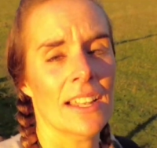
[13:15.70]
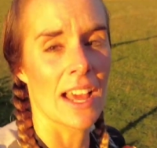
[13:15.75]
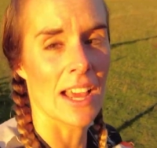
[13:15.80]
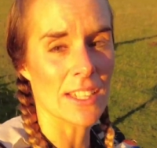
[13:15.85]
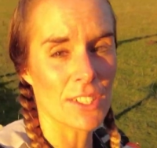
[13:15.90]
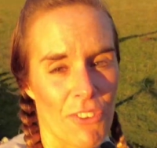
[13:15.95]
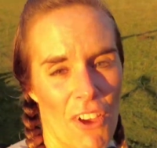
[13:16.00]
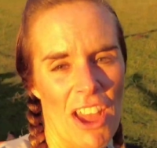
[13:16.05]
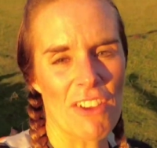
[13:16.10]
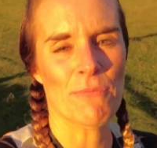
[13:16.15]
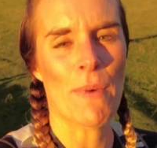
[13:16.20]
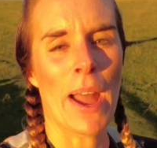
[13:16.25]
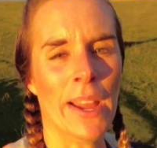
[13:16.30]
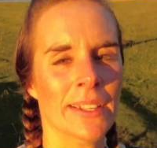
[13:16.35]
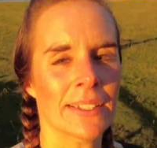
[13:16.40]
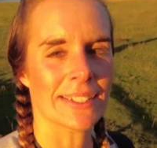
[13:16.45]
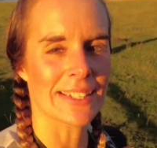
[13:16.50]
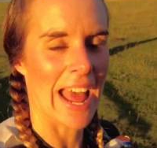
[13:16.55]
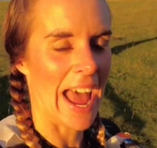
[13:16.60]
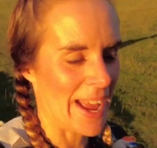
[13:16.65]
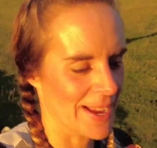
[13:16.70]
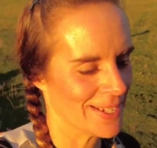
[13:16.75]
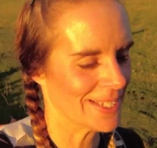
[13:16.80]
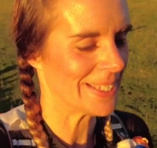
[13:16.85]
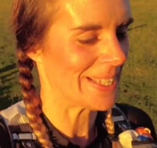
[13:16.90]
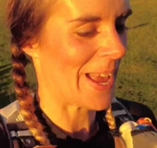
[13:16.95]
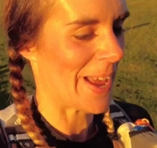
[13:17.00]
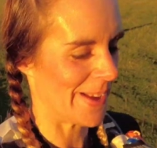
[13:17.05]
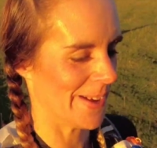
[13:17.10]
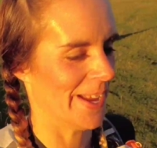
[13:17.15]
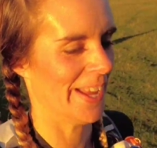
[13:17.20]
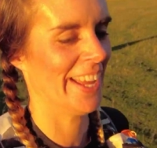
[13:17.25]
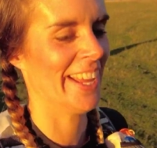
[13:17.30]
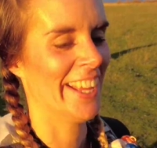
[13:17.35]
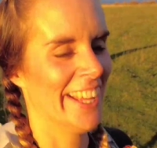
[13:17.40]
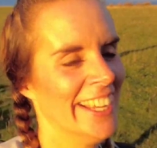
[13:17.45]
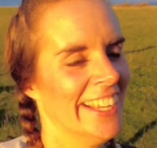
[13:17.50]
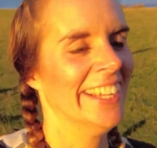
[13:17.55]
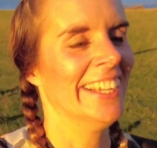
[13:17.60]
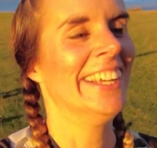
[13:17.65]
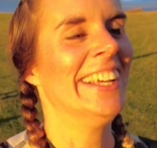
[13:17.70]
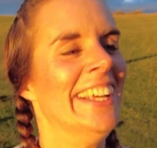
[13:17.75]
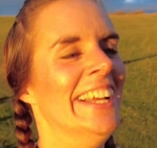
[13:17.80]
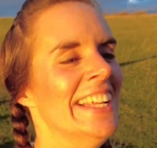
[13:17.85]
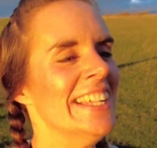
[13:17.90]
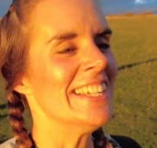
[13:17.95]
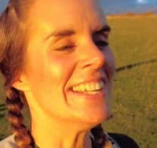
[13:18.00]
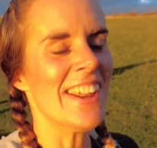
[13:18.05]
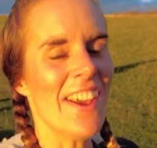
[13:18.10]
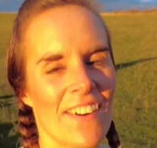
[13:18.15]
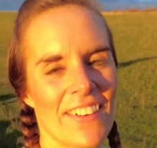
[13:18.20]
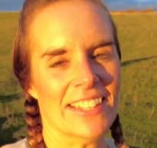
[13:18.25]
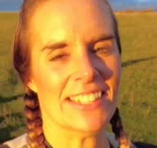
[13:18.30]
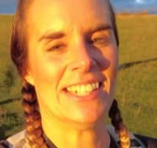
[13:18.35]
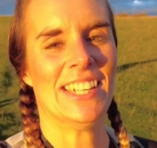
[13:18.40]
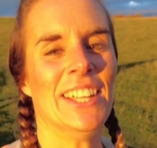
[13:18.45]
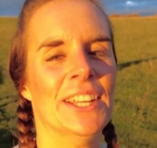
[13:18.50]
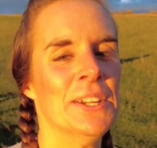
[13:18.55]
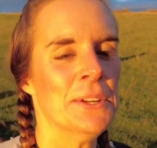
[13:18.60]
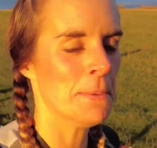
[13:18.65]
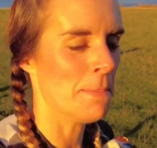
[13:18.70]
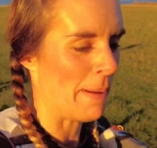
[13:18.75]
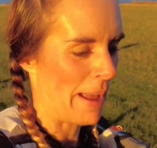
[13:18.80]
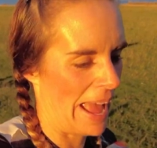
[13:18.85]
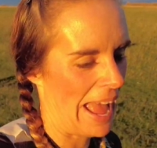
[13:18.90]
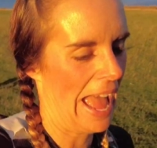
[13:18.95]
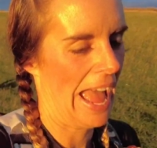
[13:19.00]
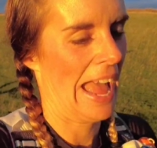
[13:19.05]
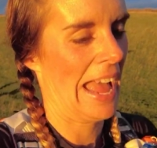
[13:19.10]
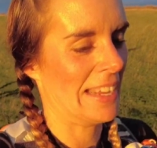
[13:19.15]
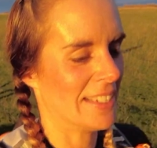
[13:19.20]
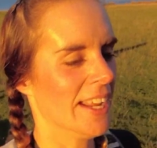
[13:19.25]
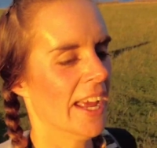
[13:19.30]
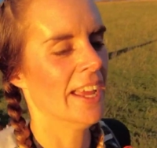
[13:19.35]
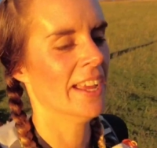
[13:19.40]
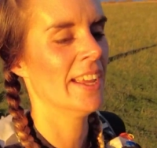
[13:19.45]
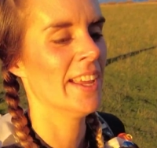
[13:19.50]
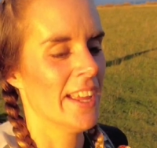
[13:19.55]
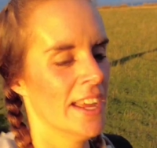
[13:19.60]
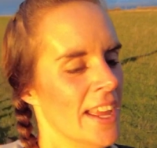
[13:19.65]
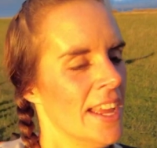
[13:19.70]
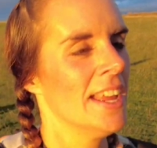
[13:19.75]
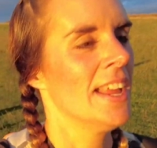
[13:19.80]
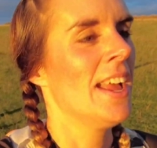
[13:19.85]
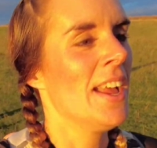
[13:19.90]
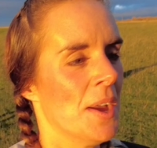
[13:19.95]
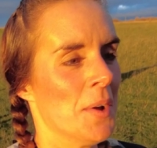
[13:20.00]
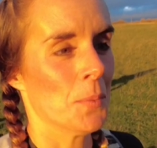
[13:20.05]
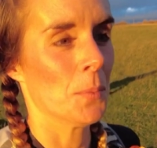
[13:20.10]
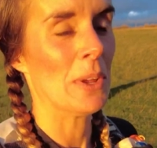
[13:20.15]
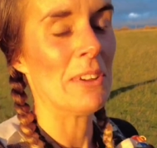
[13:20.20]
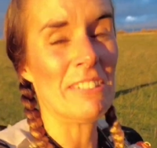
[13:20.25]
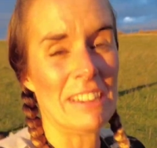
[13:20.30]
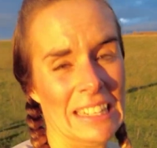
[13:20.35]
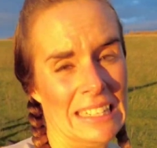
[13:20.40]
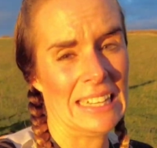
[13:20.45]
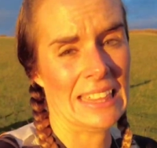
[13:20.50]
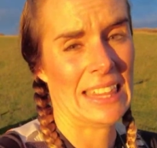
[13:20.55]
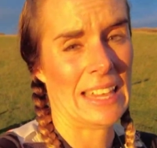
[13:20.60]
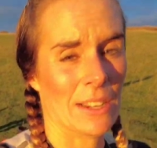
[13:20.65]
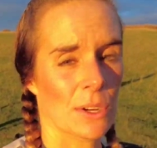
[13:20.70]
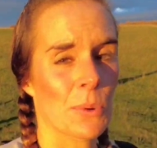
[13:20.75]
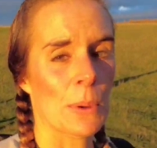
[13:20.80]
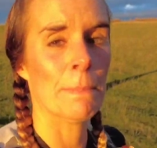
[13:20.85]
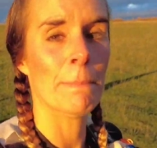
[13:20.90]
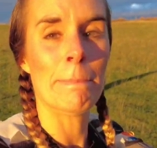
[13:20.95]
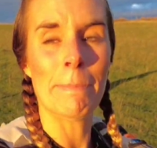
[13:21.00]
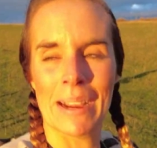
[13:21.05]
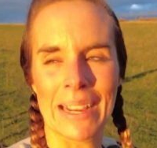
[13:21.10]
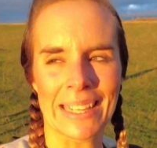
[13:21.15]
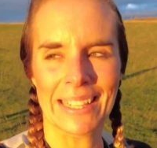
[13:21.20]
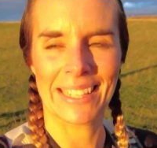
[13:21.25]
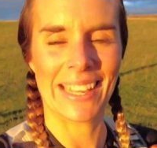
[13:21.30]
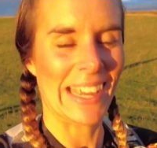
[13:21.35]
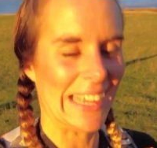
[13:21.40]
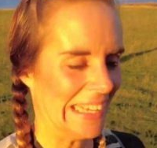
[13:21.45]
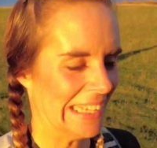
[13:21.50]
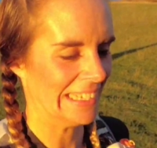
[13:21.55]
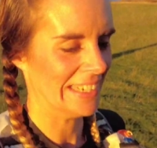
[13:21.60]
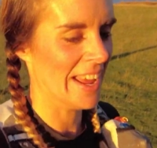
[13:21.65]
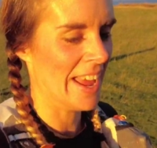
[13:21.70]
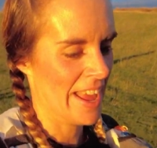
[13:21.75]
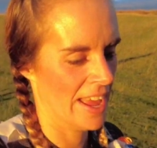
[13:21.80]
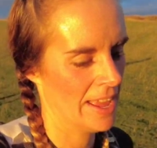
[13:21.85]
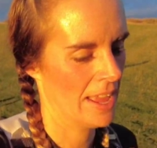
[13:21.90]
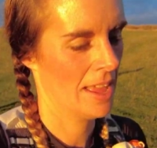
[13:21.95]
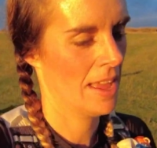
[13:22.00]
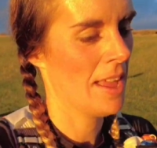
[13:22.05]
Last 5 miles now, so not too bad. And we really think we might get in